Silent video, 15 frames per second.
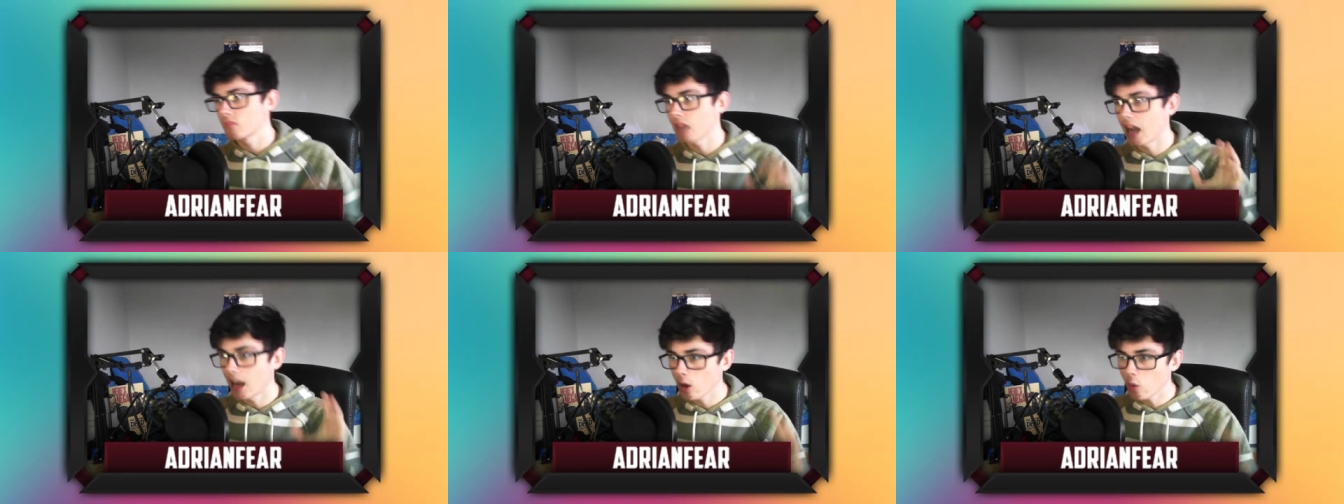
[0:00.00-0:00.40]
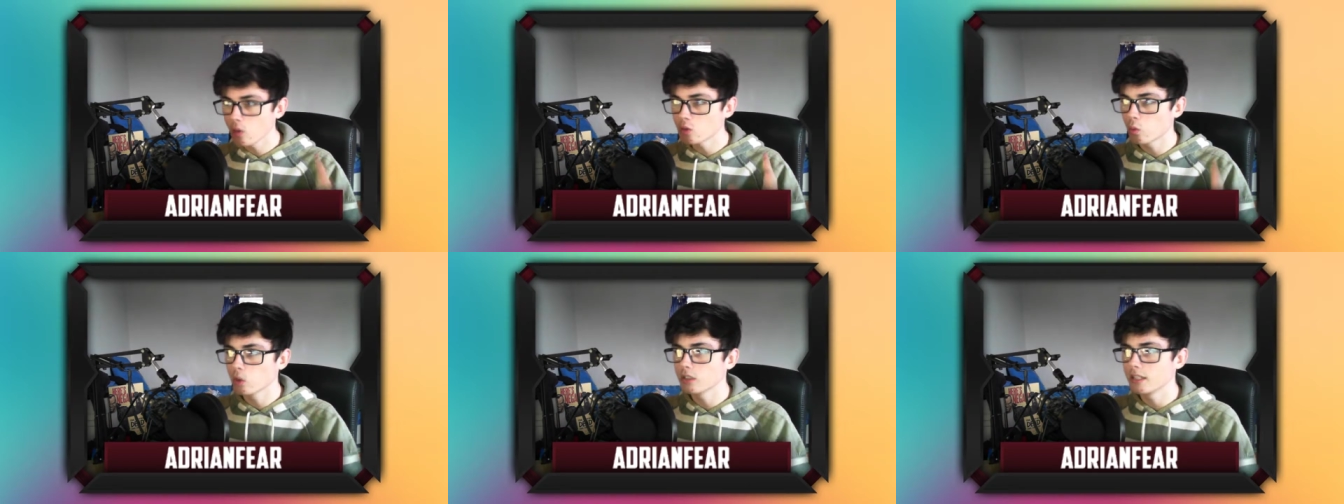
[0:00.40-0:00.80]
I
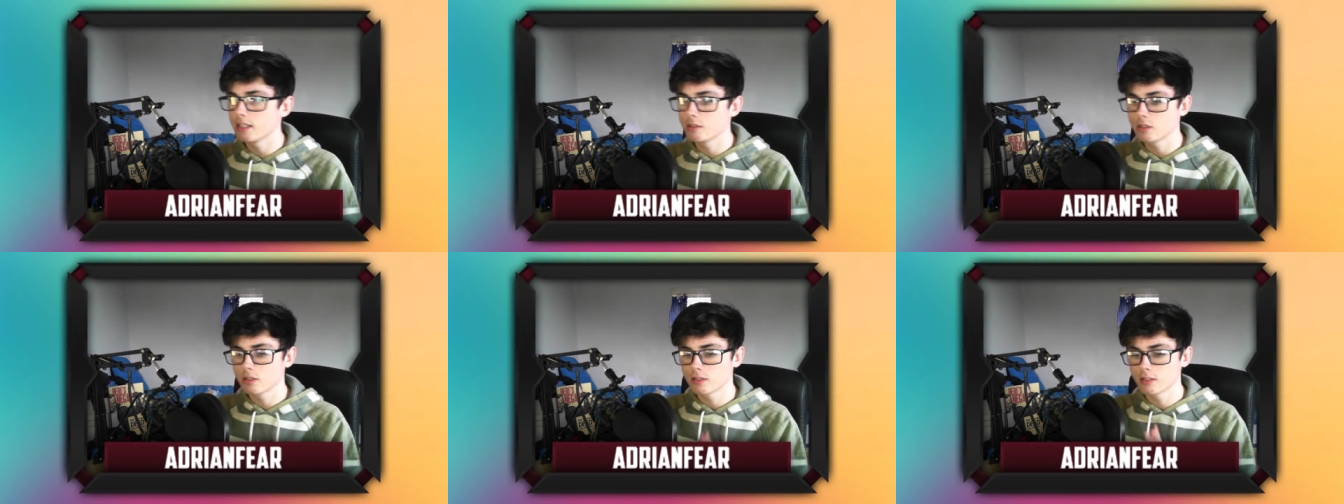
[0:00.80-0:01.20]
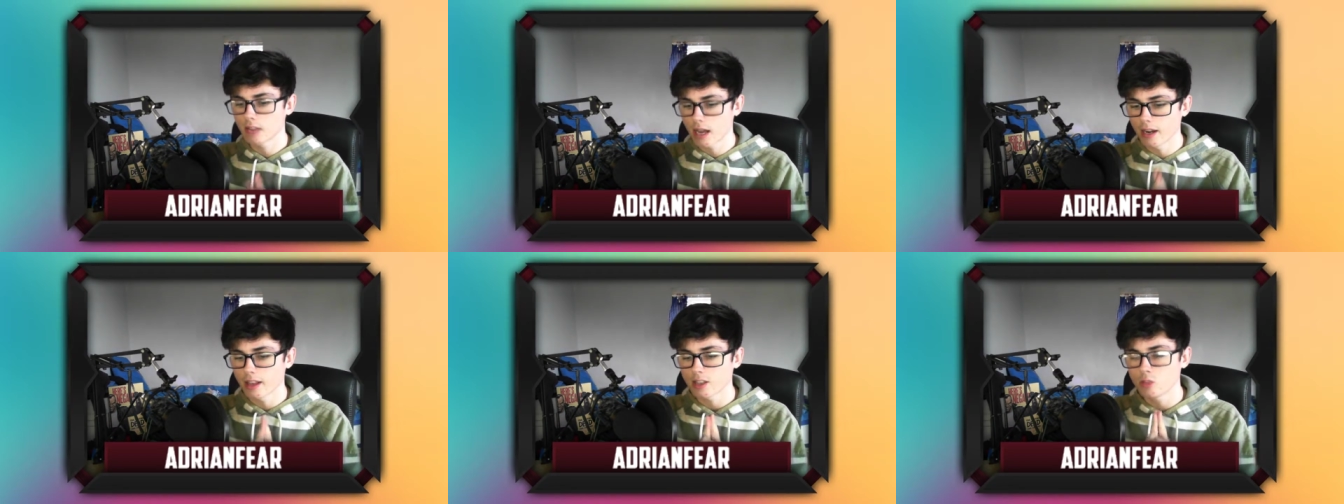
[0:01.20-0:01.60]
always wanted
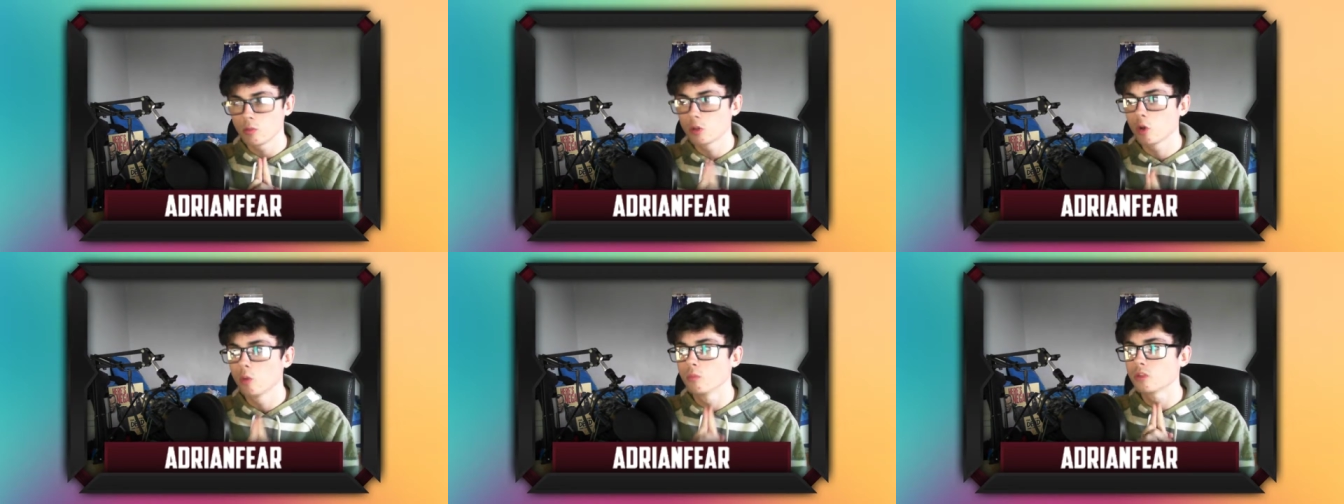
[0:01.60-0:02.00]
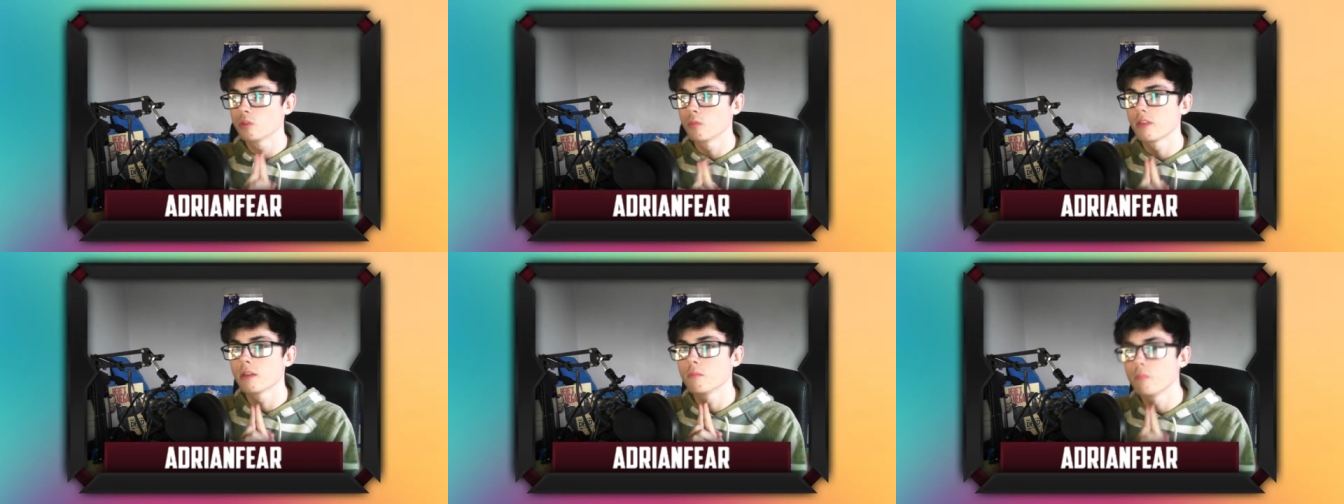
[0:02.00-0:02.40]
Zarnic to become
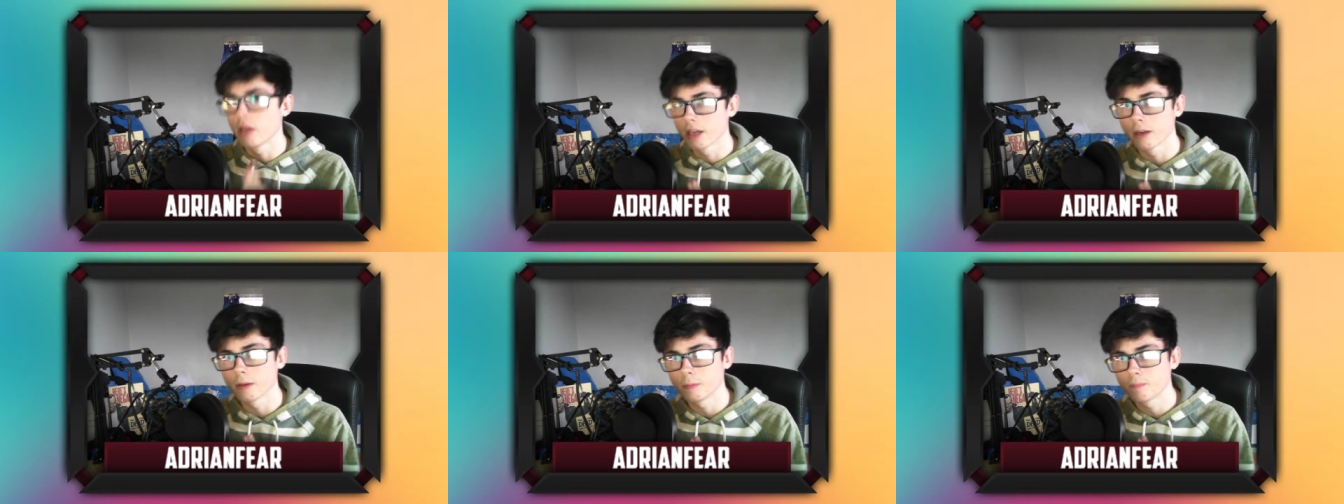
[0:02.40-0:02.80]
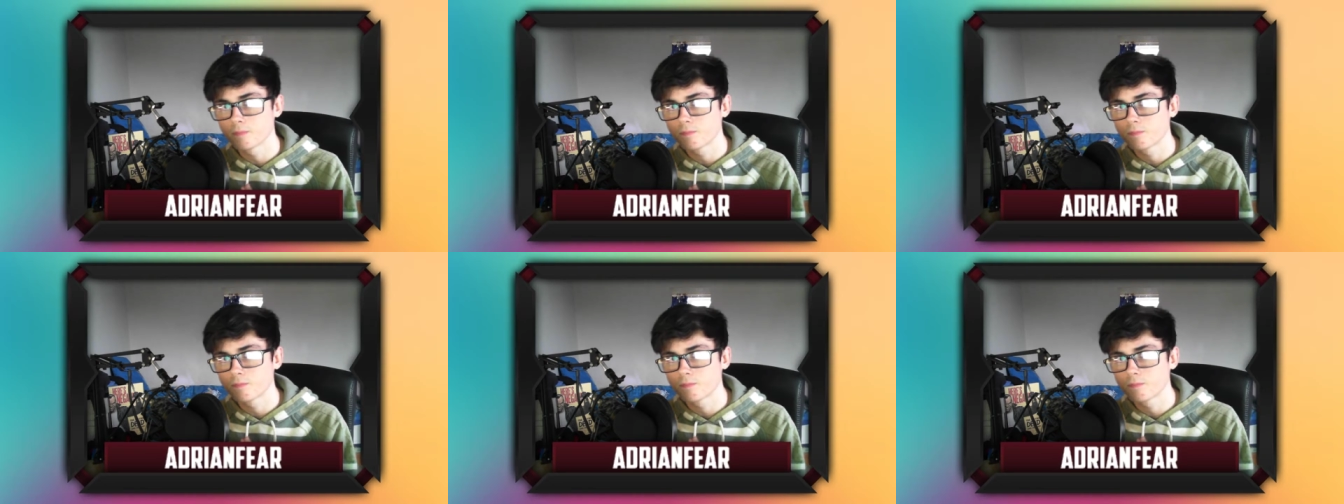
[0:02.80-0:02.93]
something bigger.